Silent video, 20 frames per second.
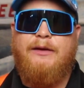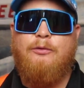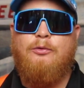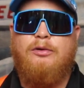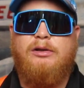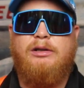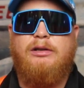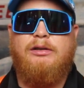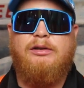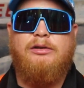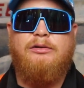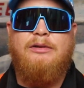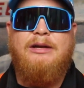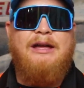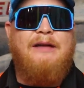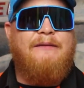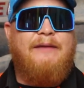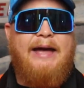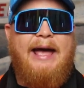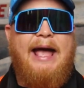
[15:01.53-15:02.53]
what they wanted to do.
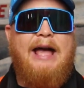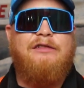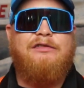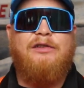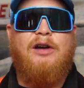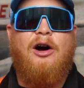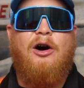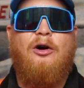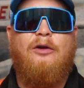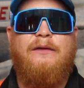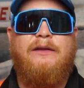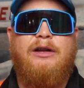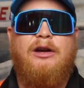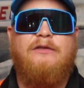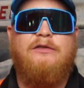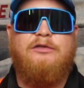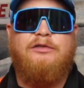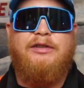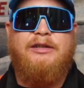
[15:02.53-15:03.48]
They asked all the other